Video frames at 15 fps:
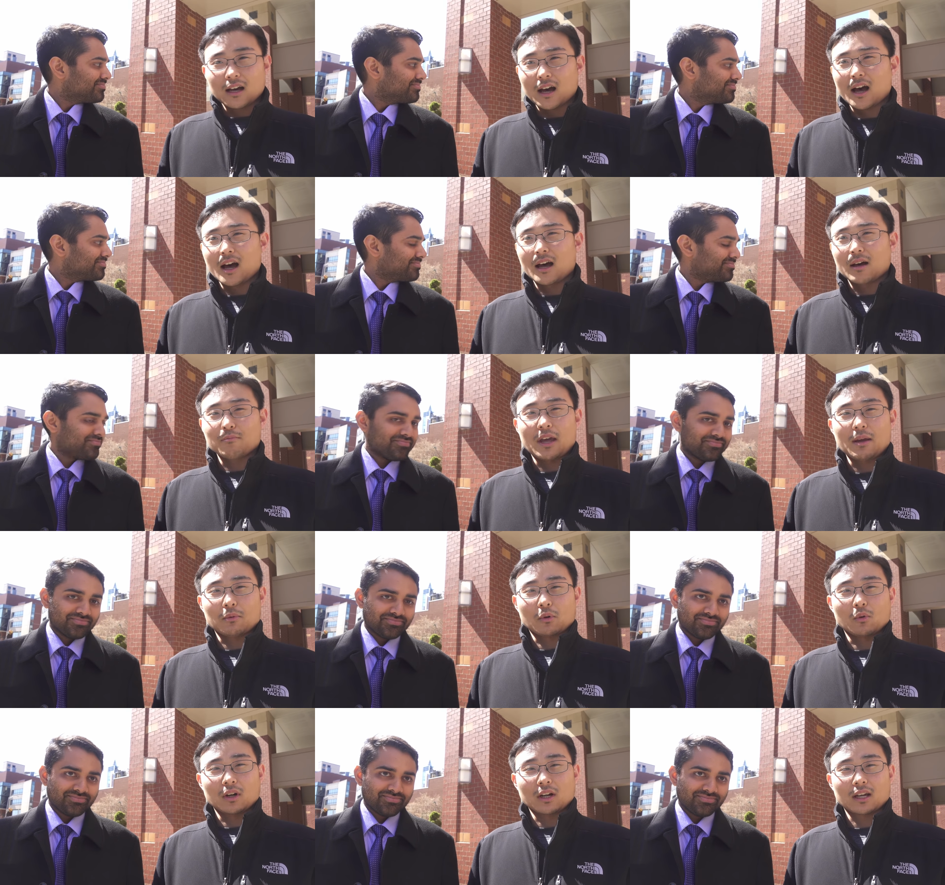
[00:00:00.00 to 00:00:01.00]
Speaker 1: uh,
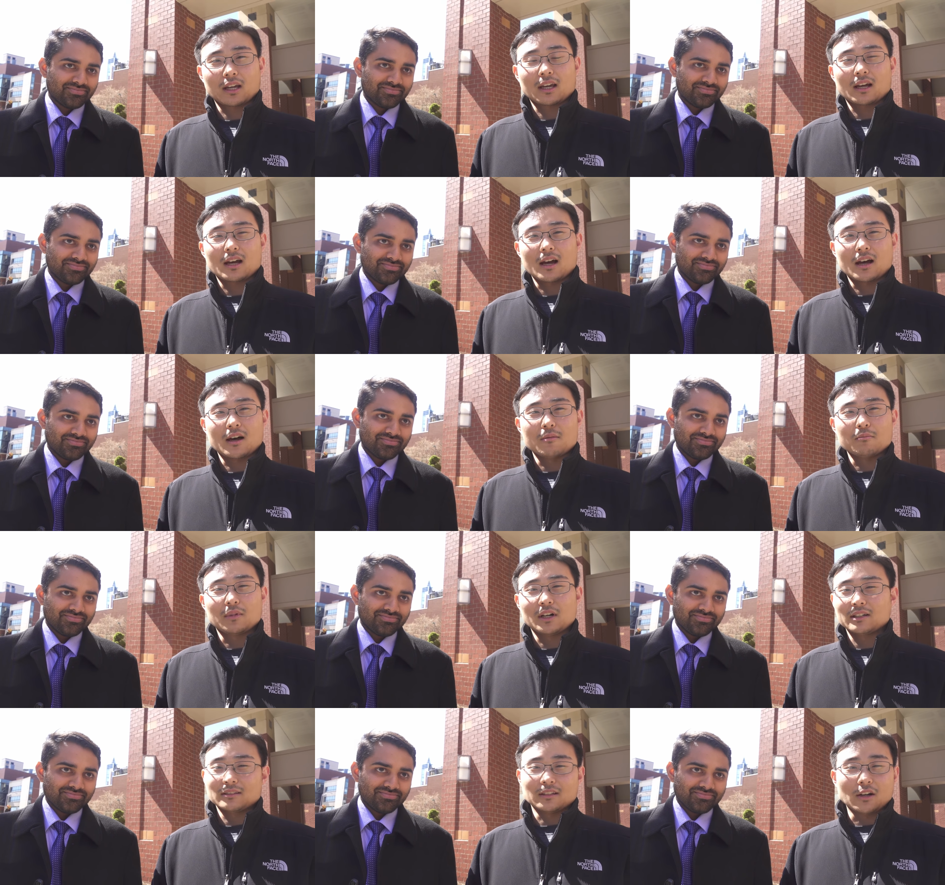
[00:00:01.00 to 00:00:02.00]
paperwork, uh,
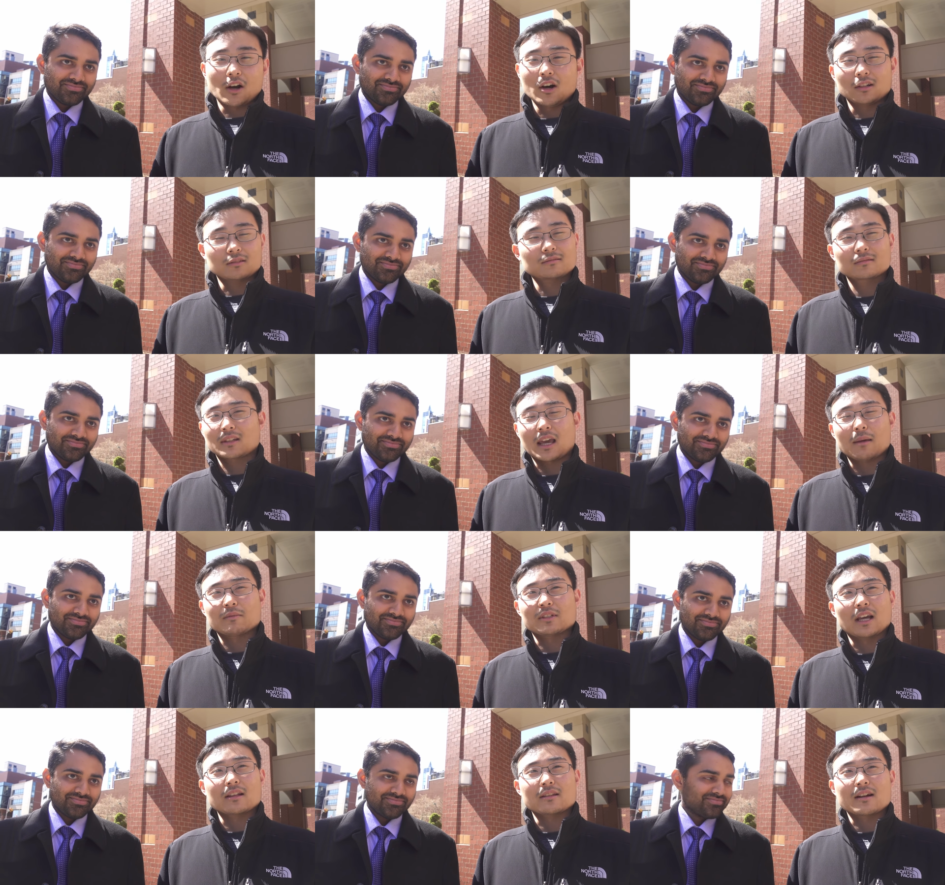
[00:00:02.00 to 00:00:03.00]
but it all
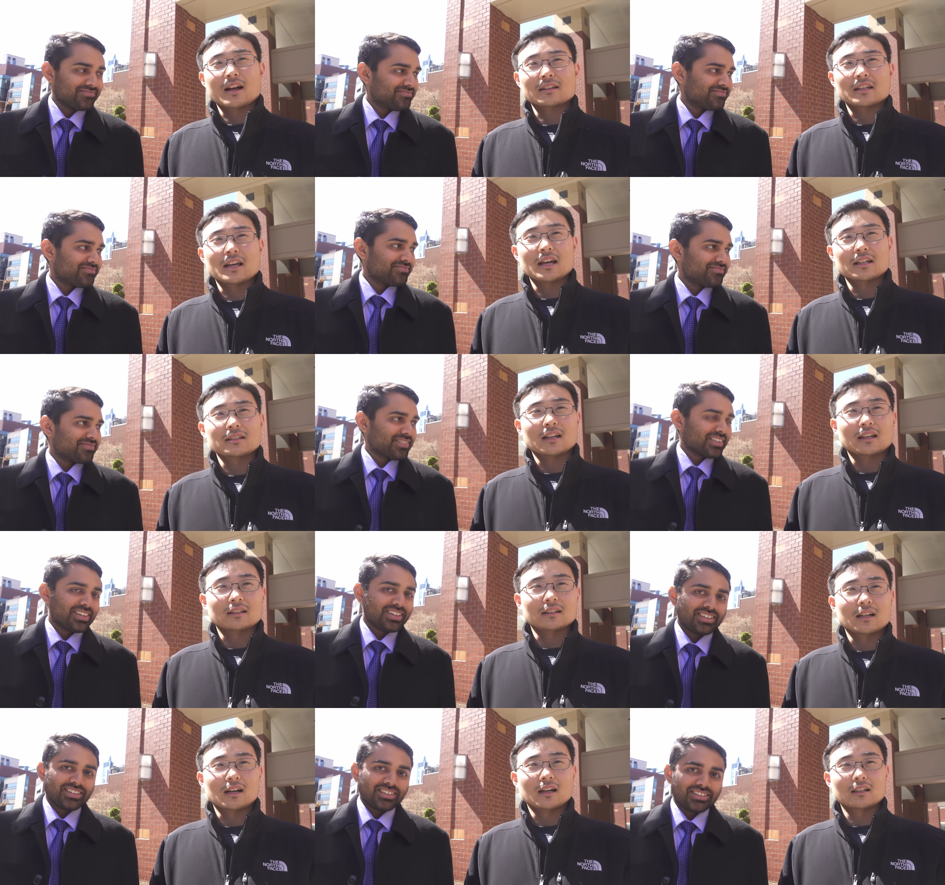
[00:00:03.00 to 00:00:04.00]
came together at the end,
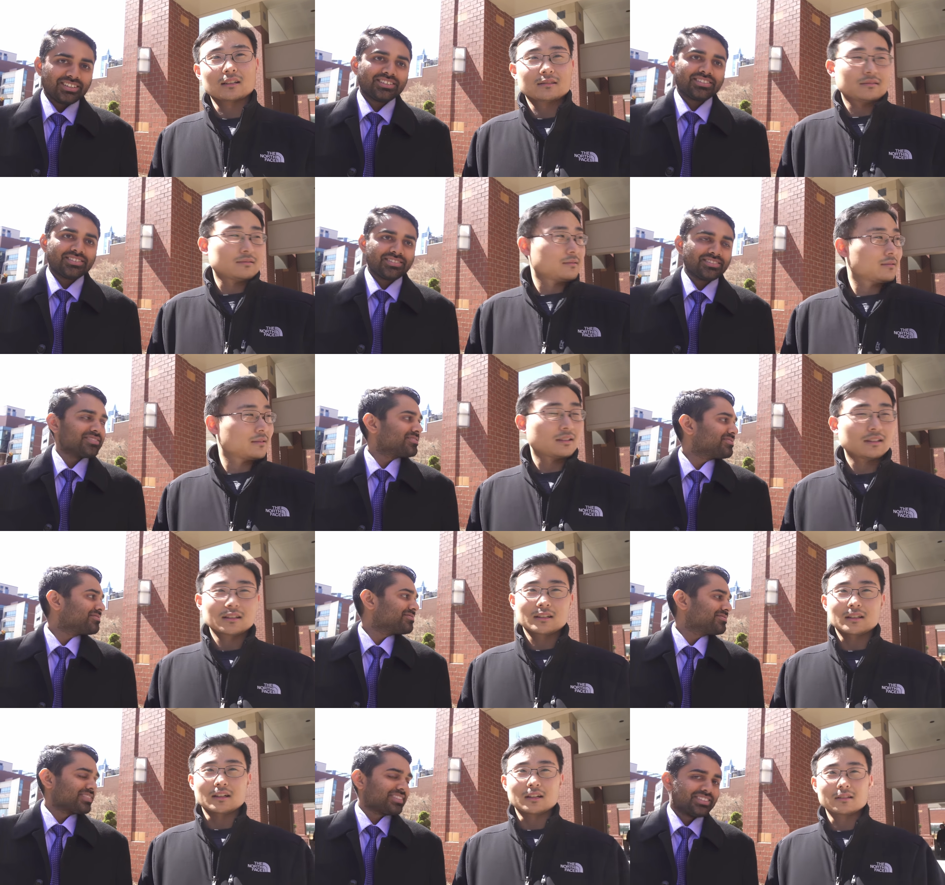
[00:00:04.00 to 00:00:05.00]
and uh,
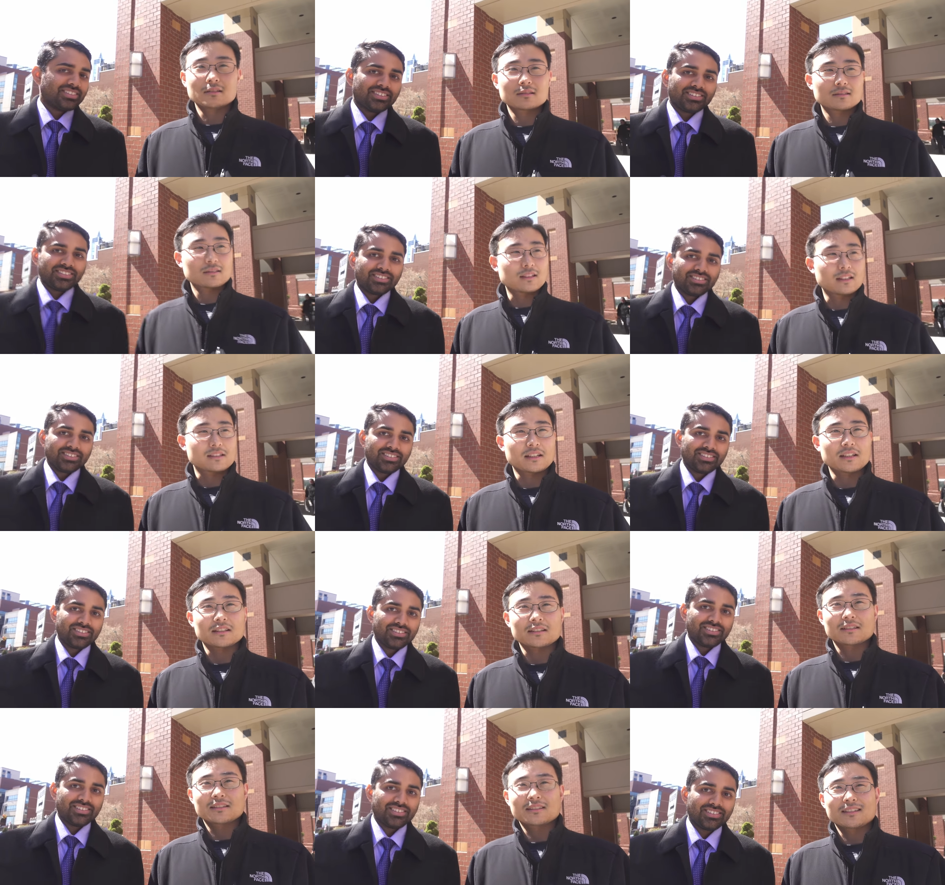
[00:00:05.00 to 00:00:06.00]
you know. Being
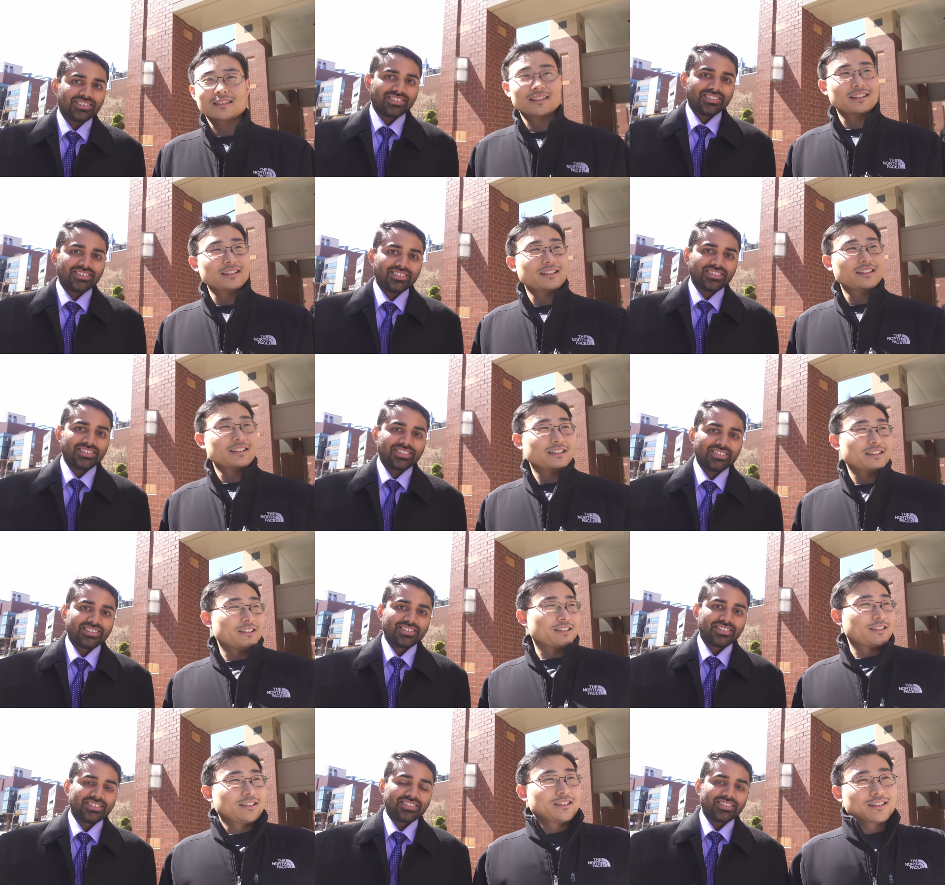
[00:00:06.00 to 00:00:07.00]
the
Speaker 2: it. the camera.
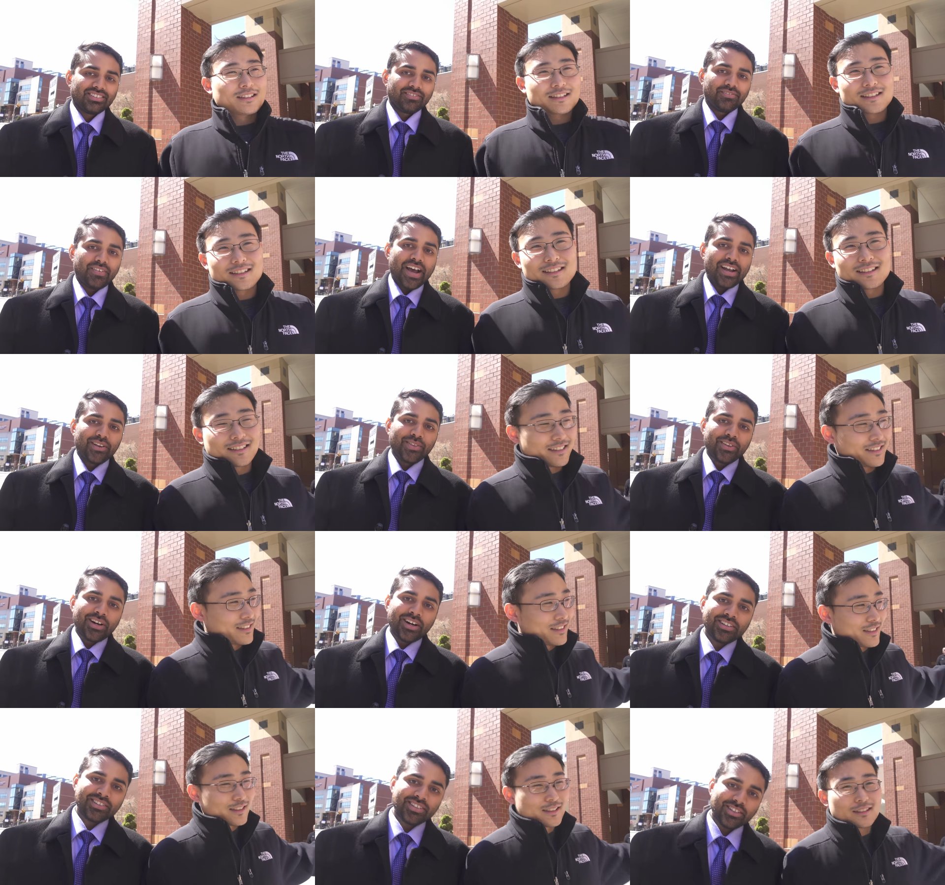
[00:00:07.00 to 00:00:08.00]
Okay. Final
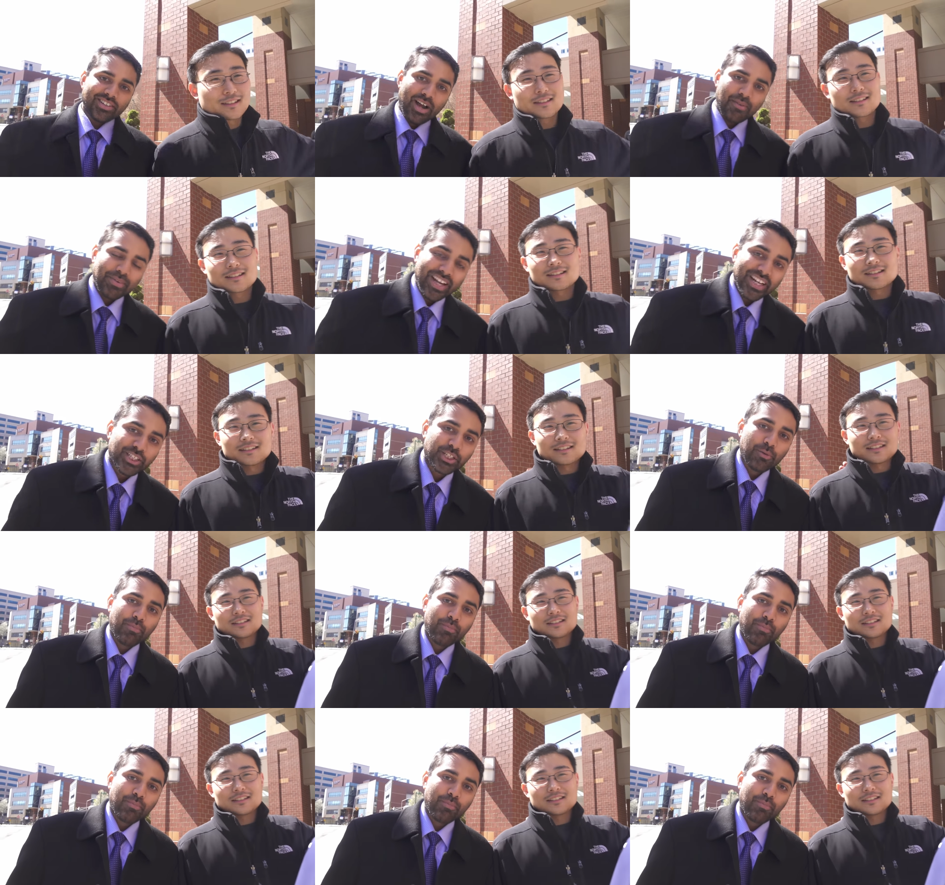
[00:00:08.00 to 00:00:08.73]
thoughts? Yes, I'm final.